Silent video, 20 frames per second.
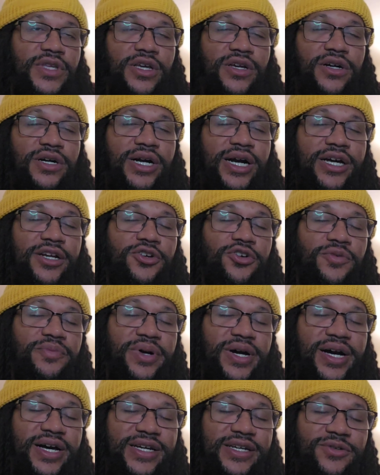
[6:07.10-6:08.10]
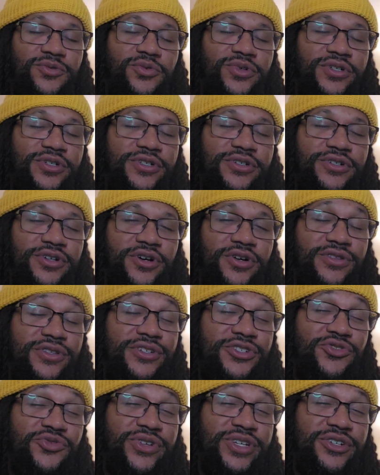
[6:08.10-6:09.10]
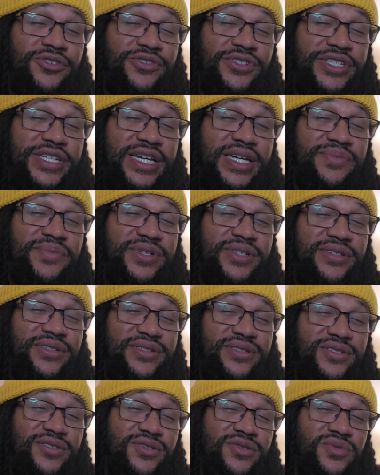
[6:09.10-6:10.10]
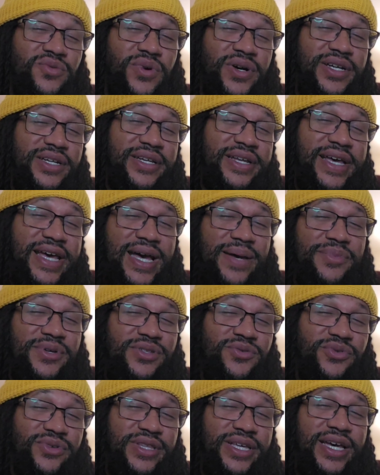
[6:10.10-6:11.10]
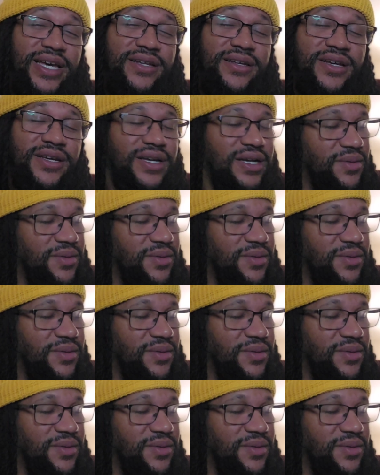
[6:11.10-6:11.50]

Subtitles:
Claudio, Pac, and Wheeler are the trio's champions. So what happens with that?